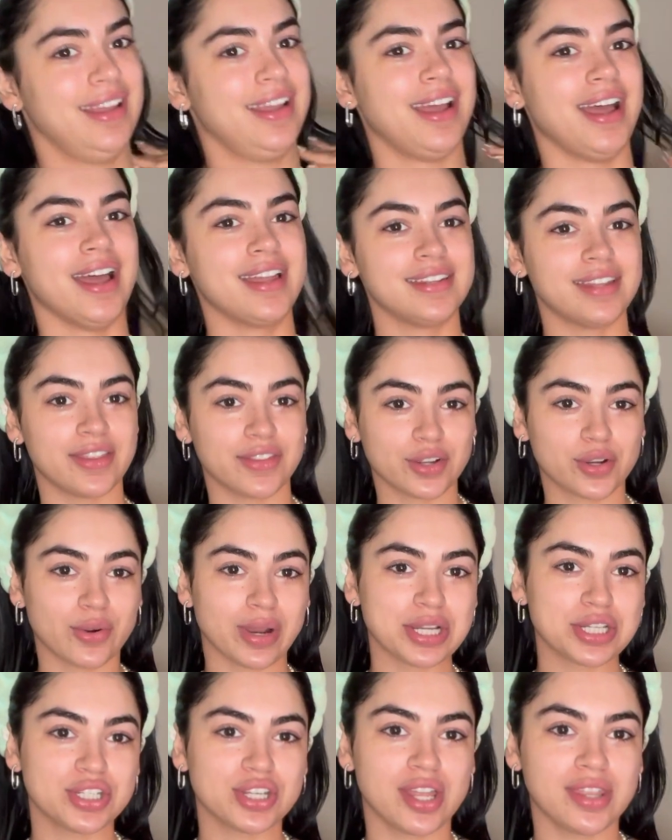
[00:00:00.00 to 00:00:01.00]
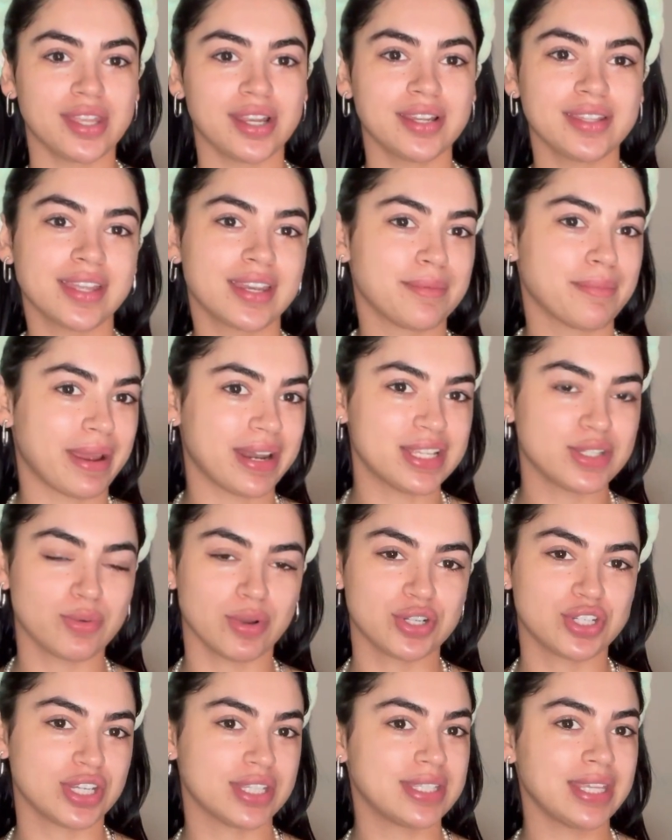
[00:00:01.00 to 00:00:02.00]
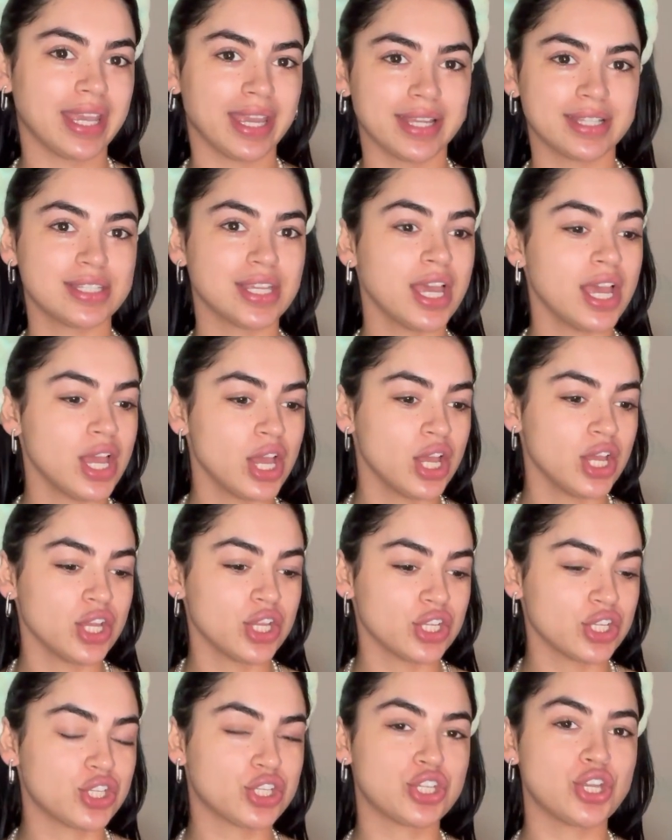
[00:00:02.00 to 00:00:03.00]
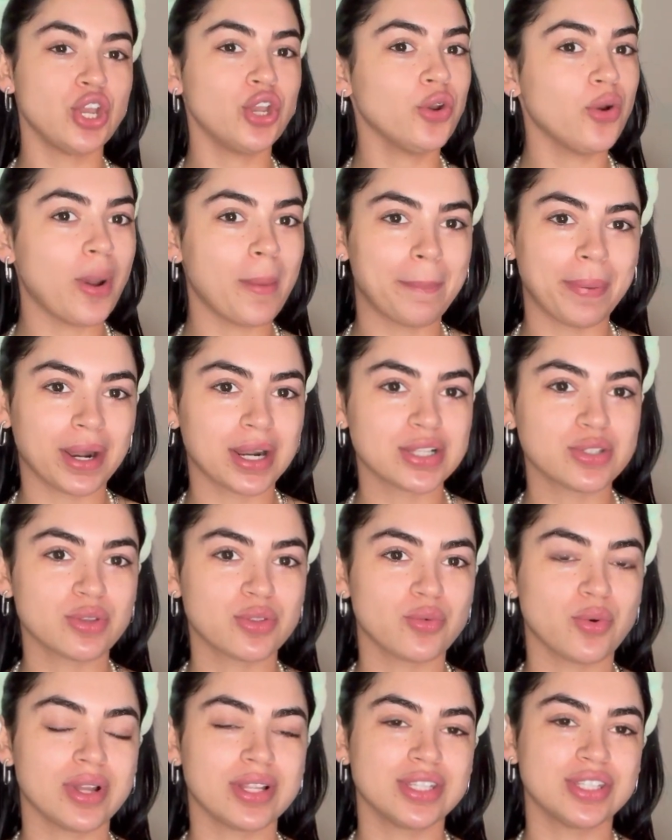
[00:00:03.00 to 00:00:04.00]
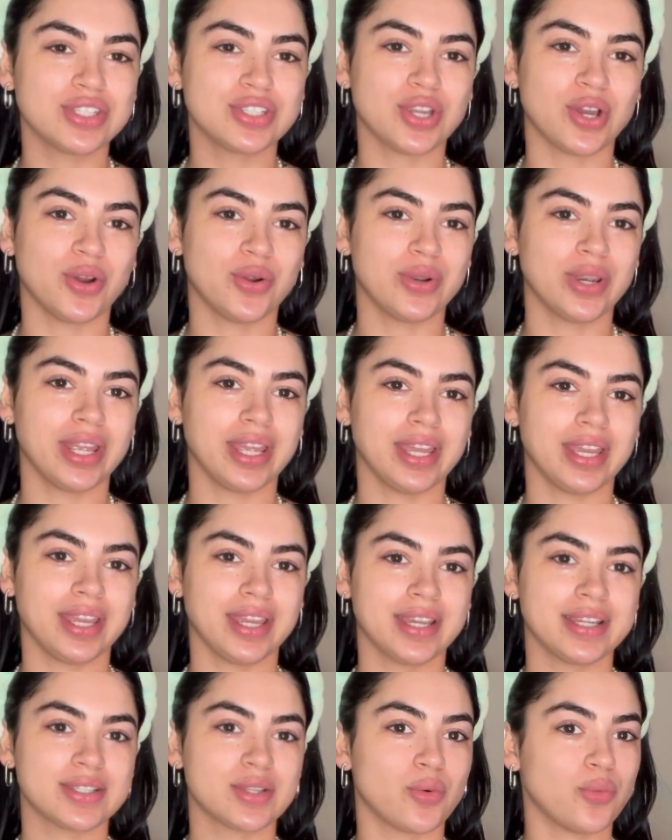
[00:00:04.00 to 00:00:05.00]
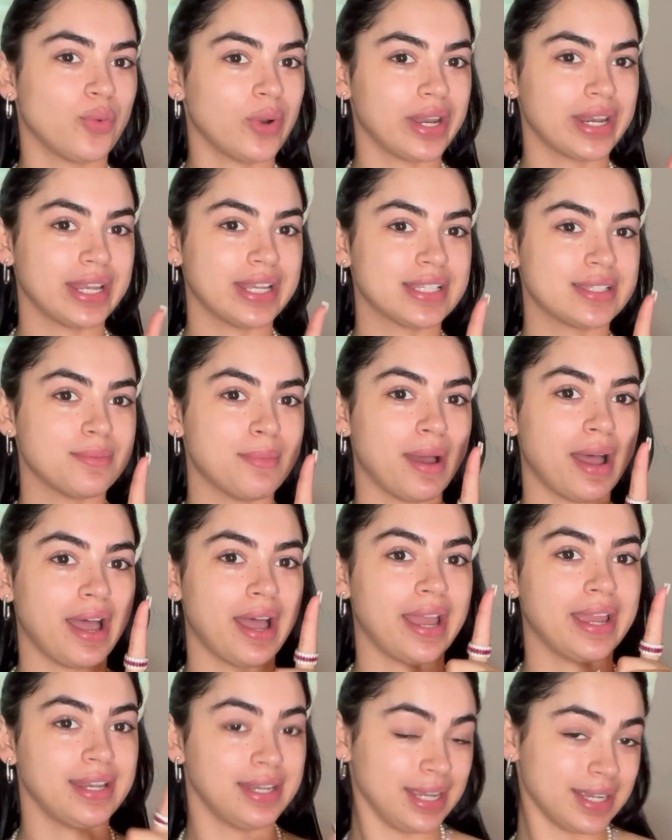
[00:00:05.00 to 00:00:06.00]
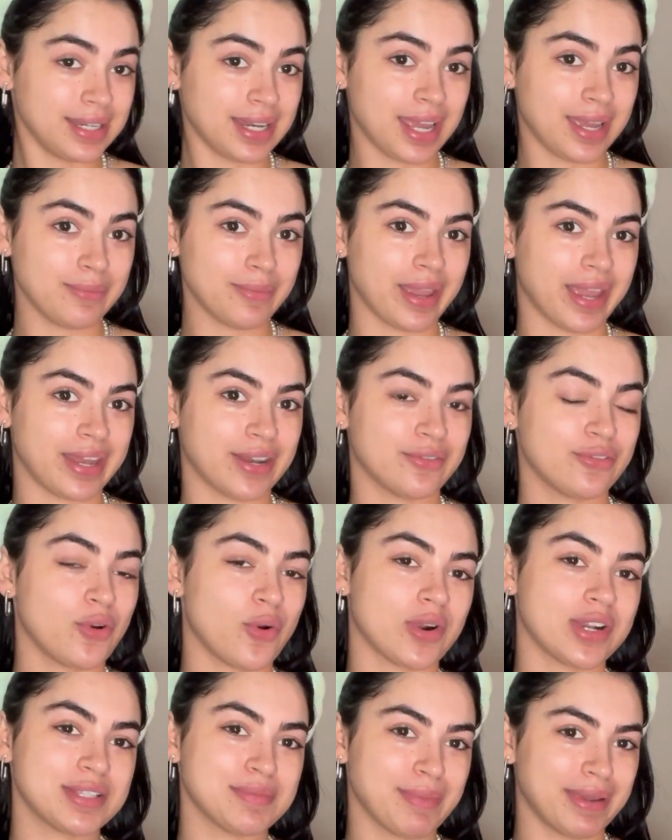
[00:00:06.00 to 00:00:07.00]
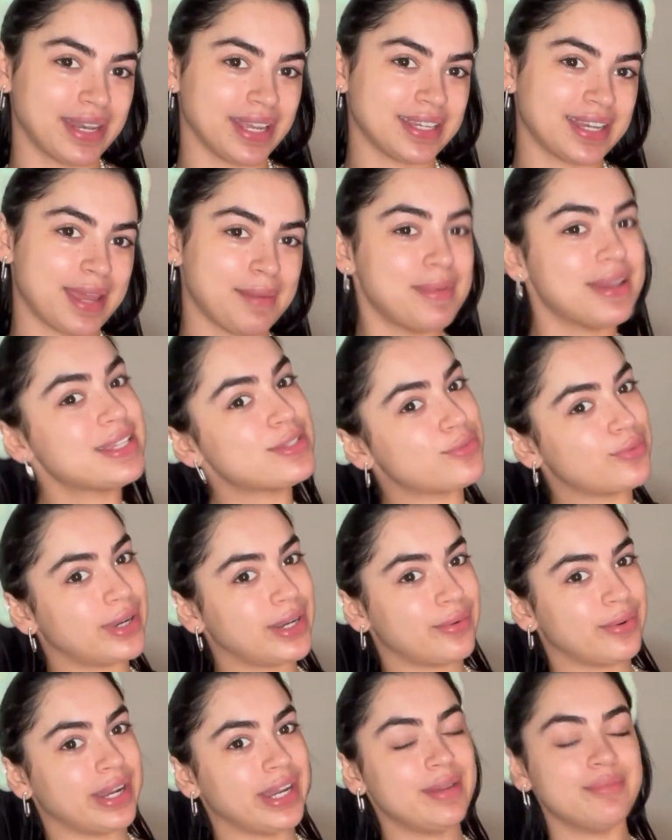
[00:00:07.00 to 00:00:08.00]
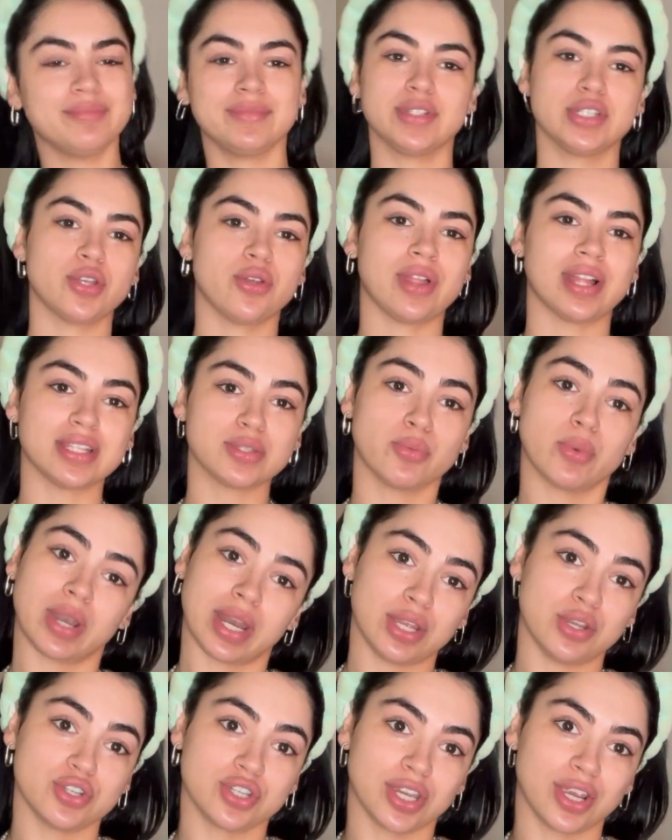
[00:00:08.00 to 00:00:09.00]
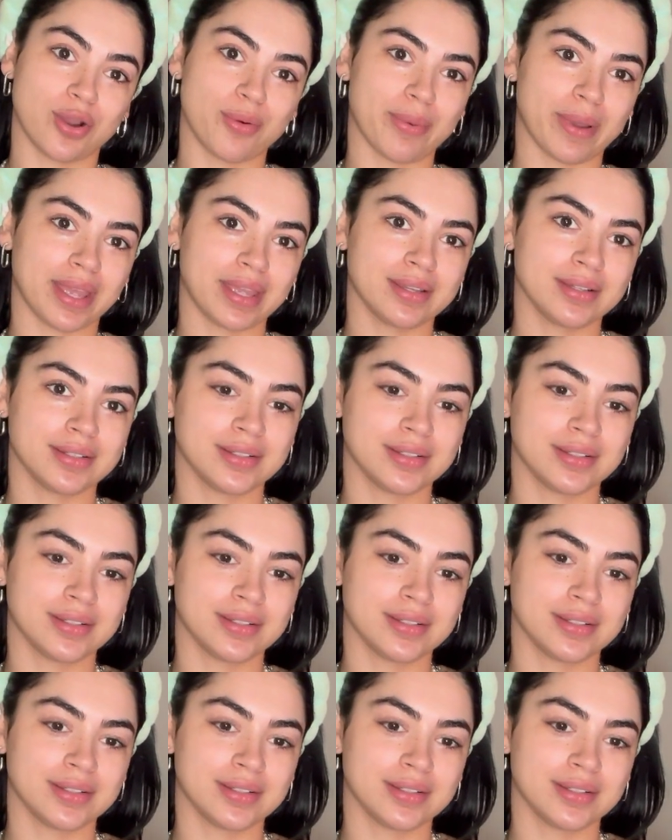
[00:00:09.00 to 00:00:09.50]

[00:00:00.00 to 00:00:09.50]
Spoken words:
Another question on there that I might as well just hit two birds with one stone is what is my nickname? And of course my nickname is Riri, so that's what I usually go by.